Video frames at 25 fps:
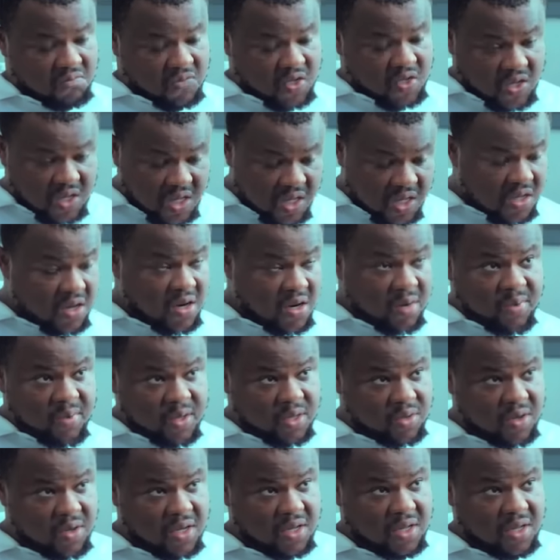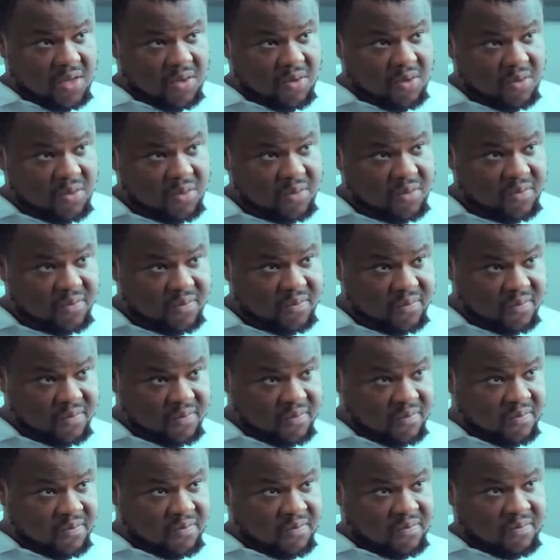You see the rubbish way they do?
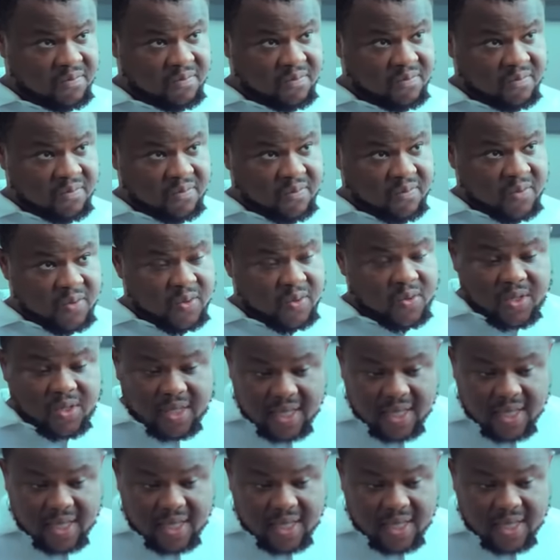You